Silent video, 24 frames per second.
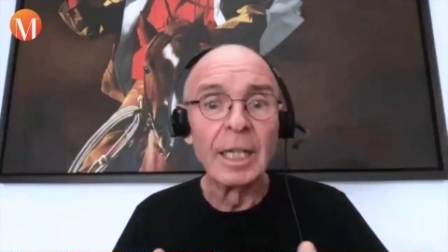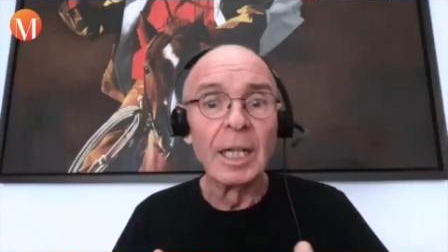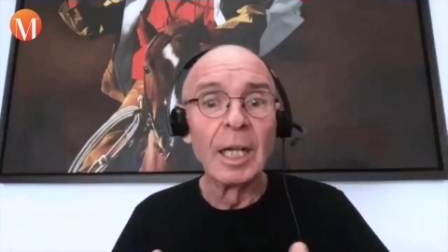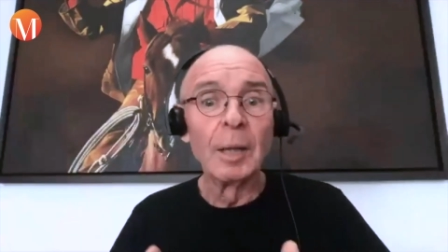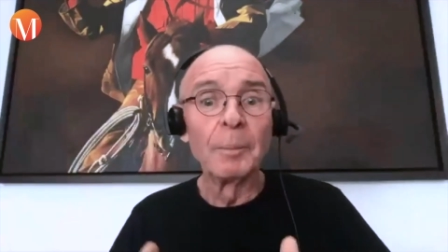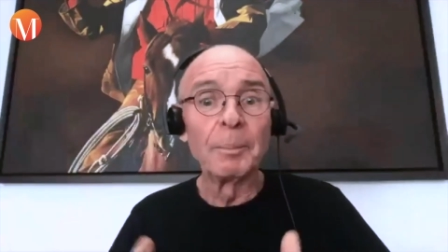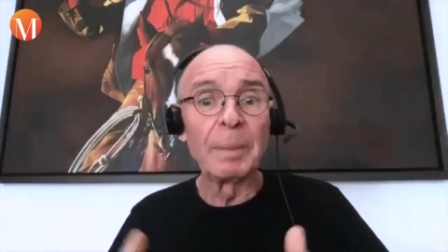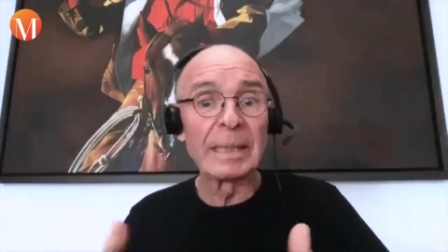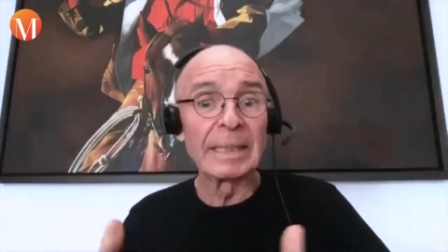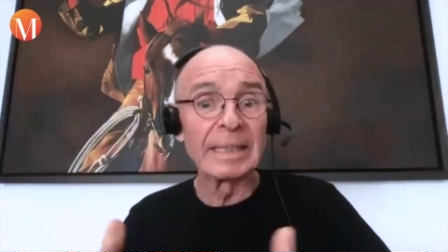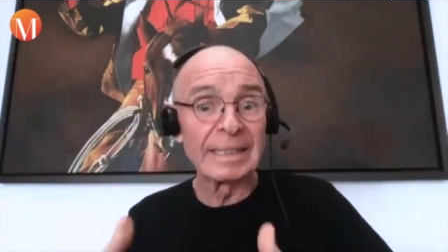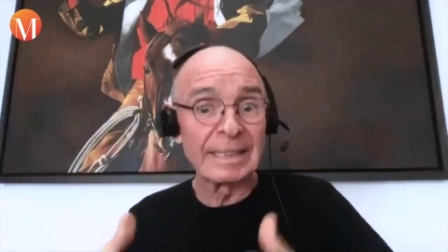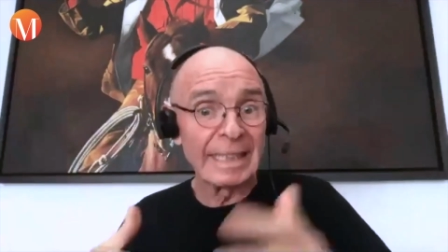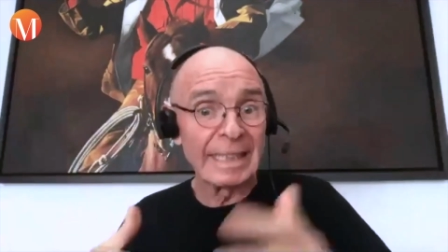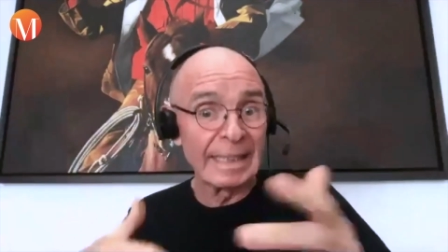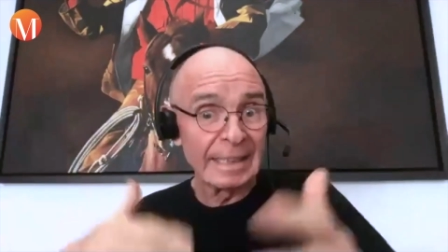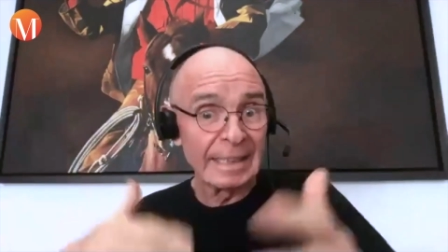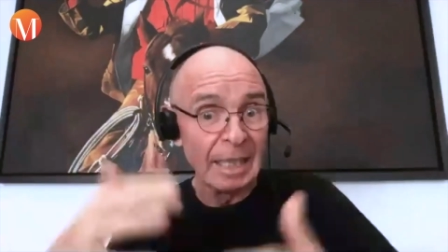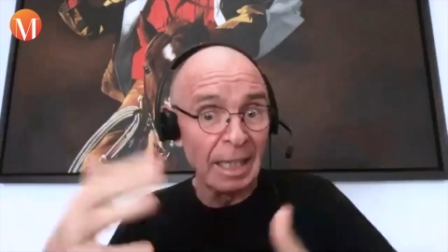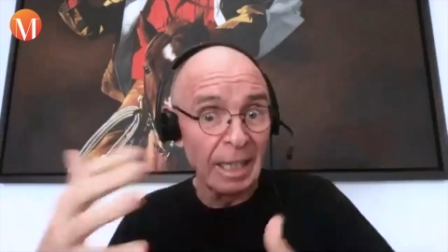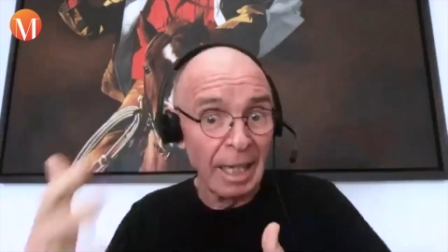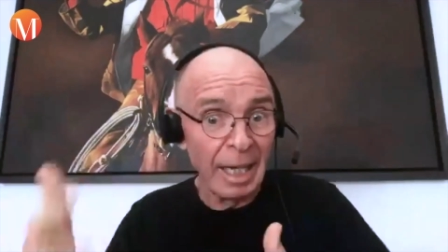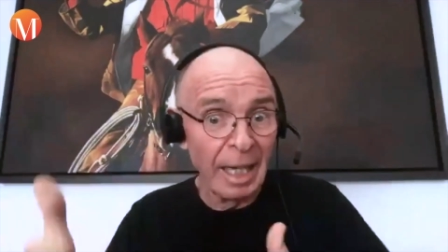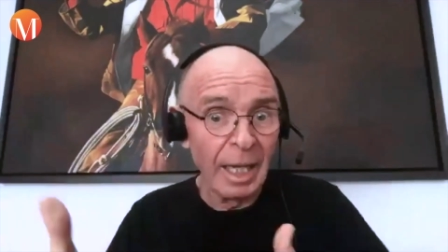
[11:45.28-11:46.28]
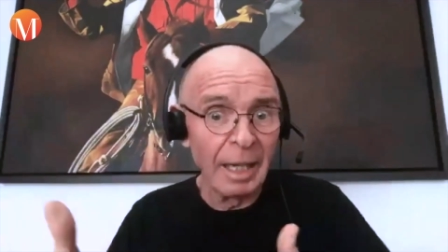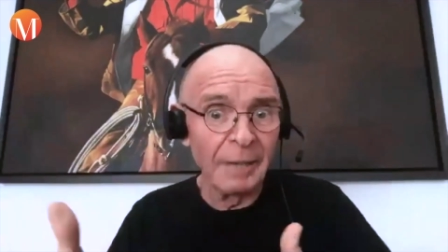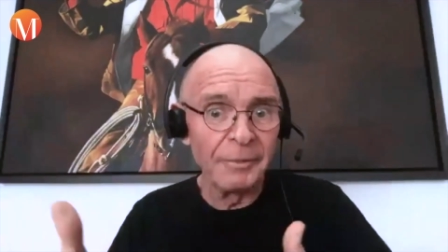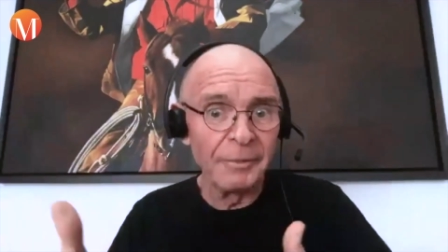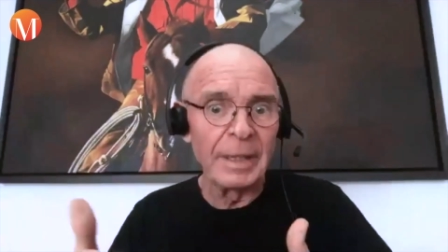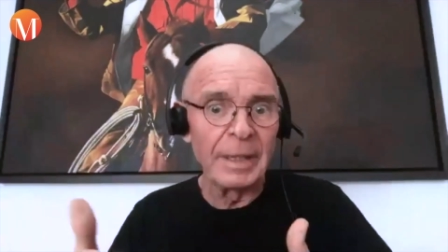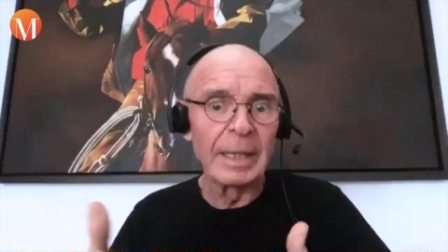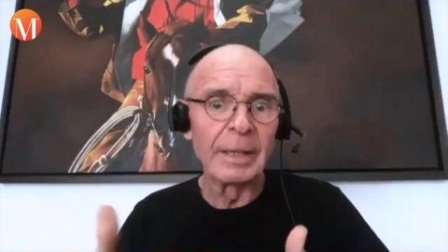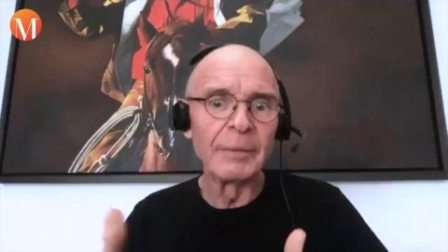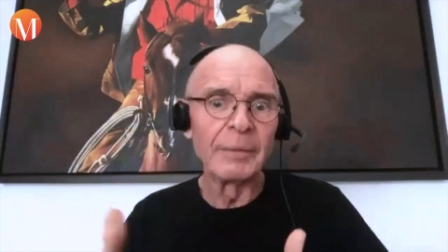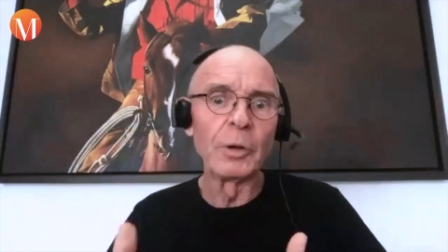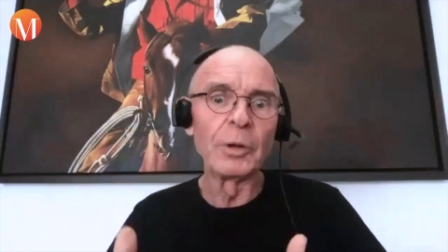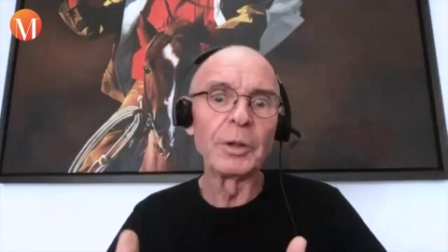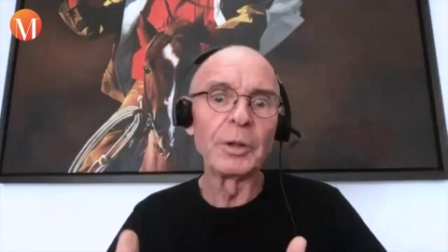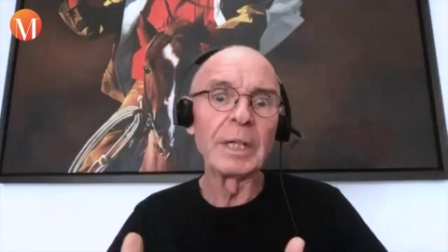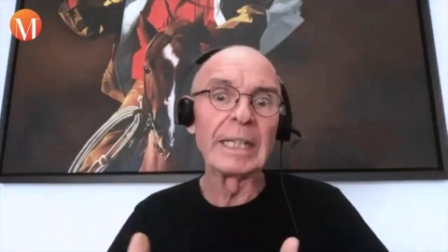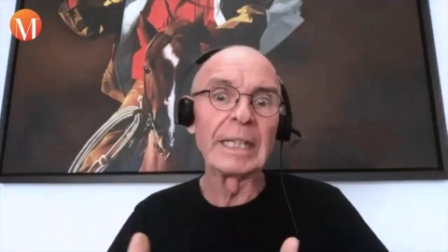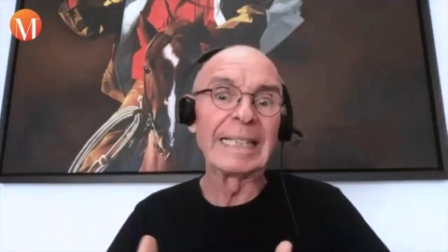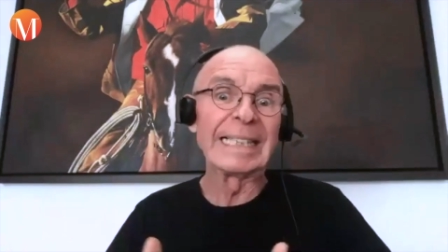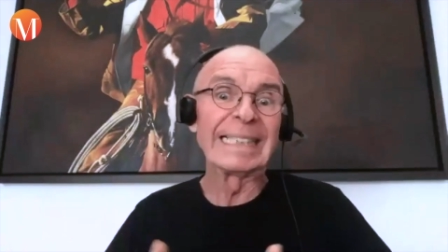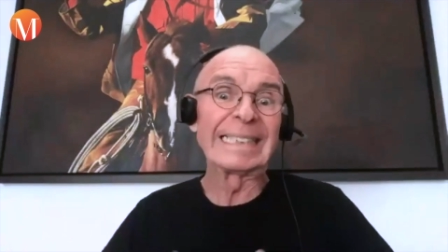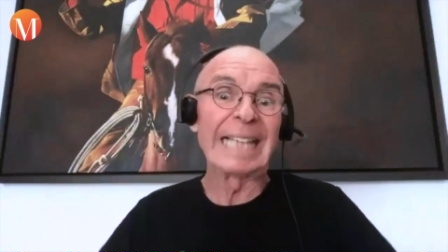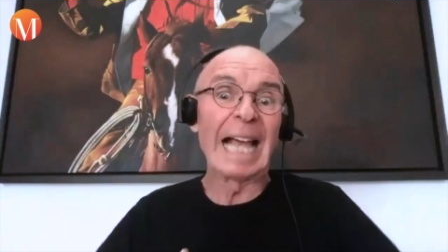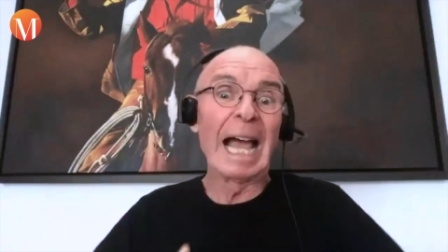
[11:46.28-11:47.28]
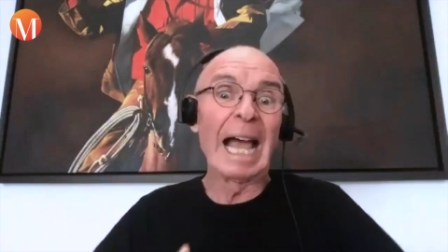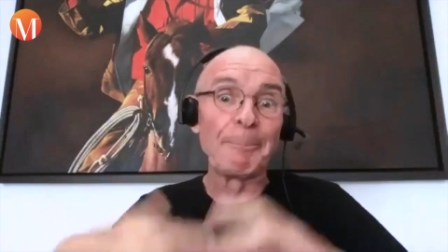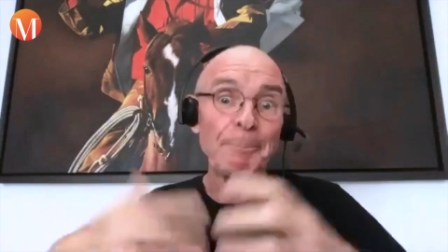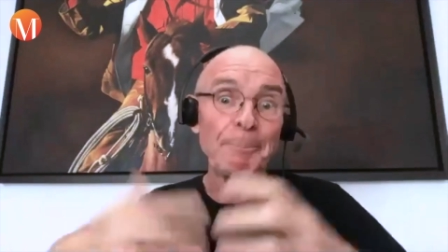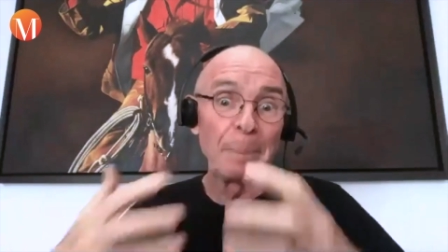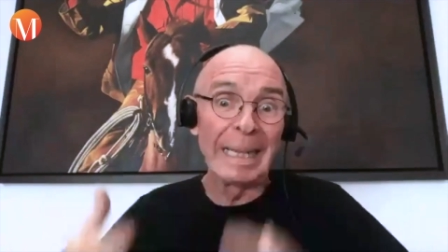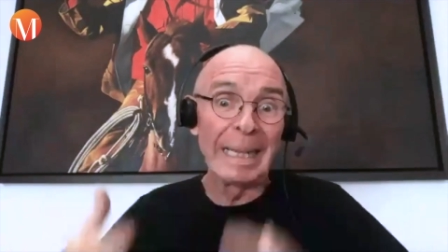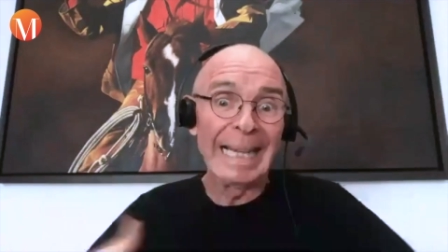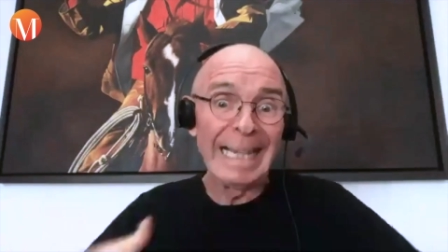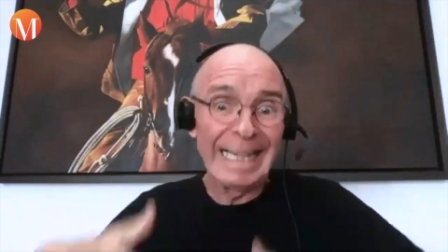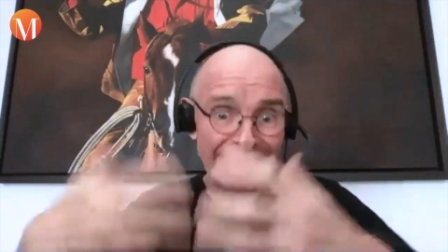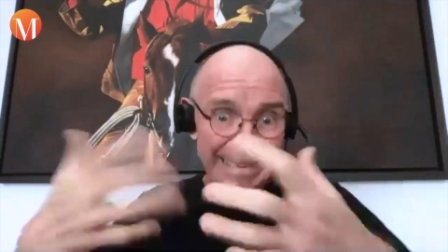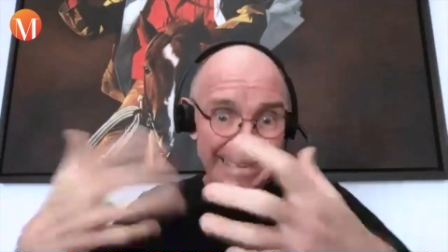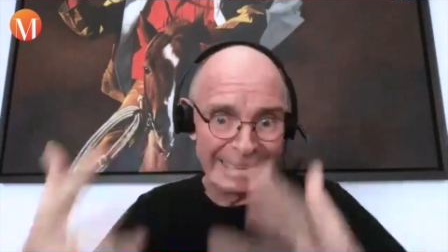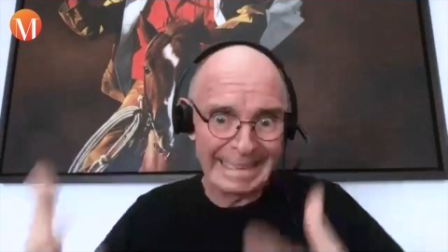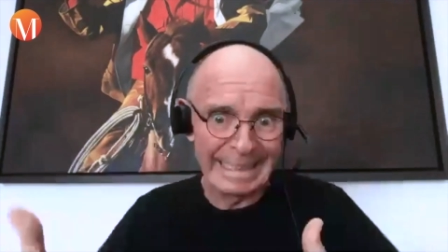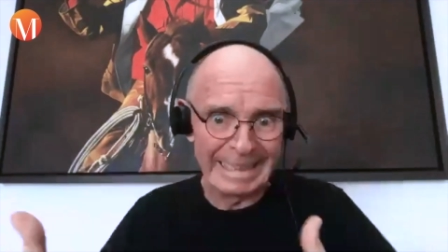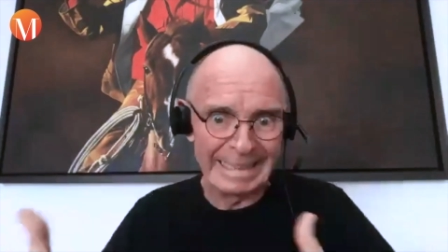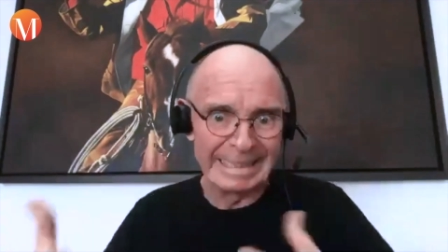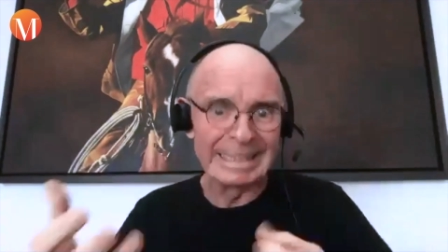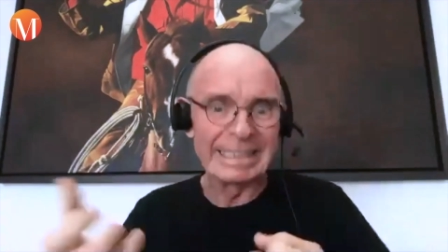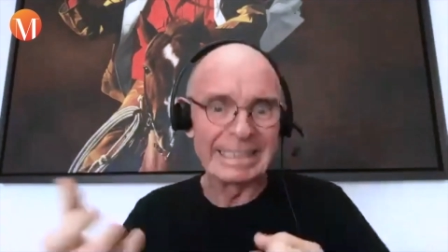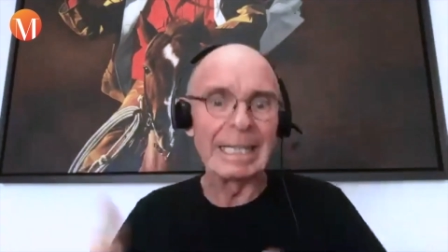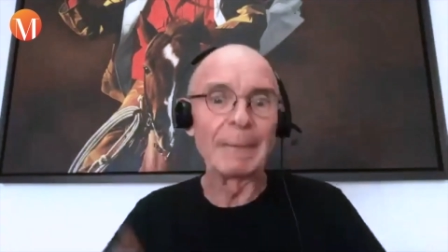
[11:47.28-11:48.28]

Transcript: But the ZHAW, where it is applied science,